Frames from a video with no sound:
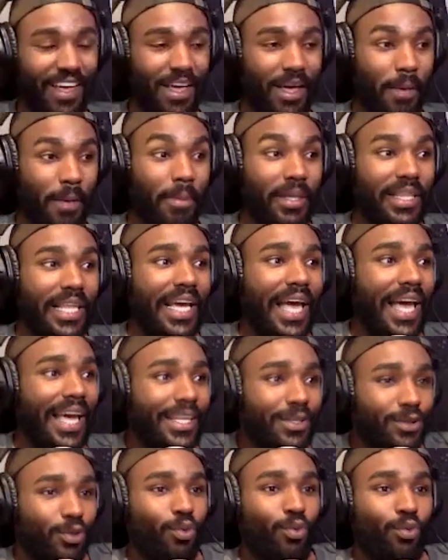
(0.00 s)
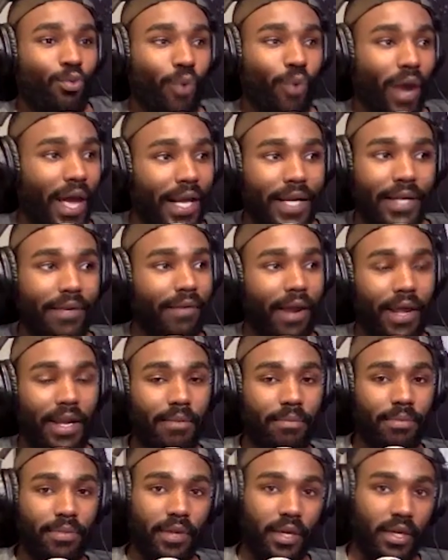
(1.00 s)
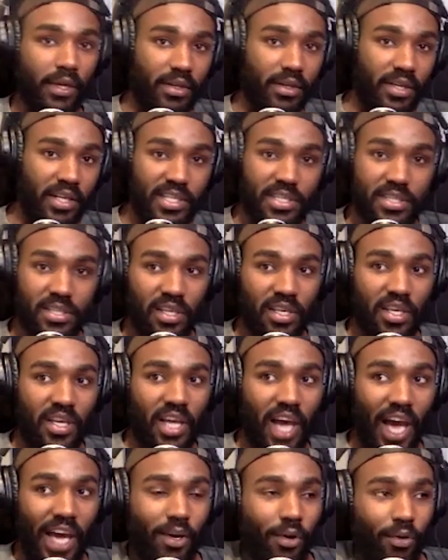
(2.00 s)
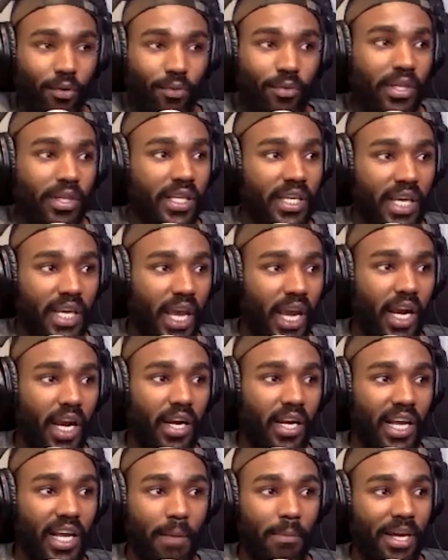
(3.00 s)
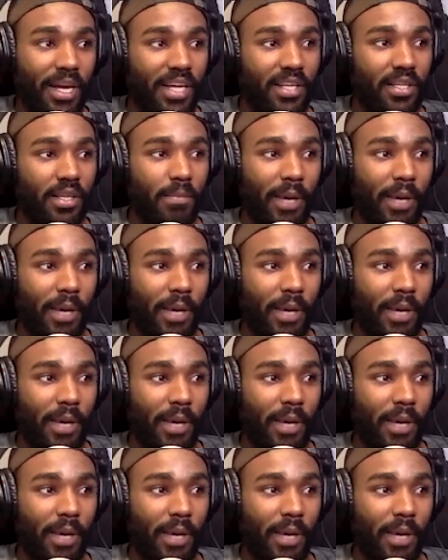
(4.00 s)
Yeah. But like, I could do any random thing because I don't really care. Like, I'm not.